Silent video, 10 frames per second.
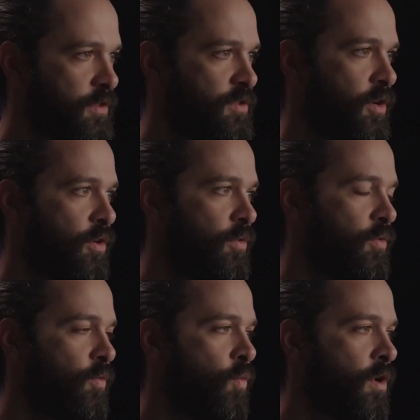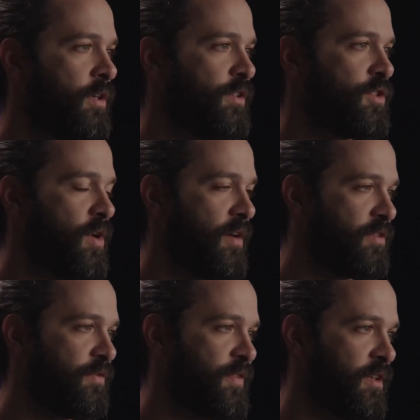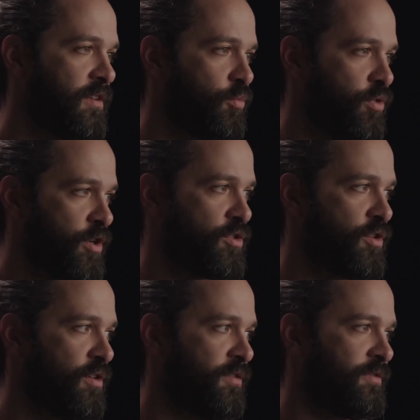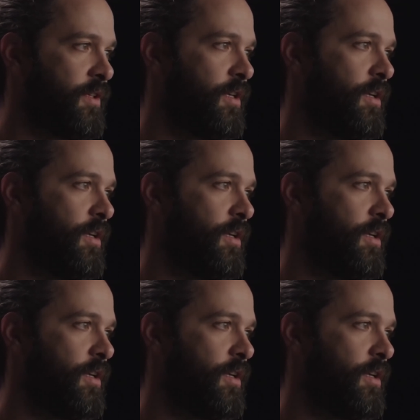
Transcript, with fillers: So one is you have to feel the pressure of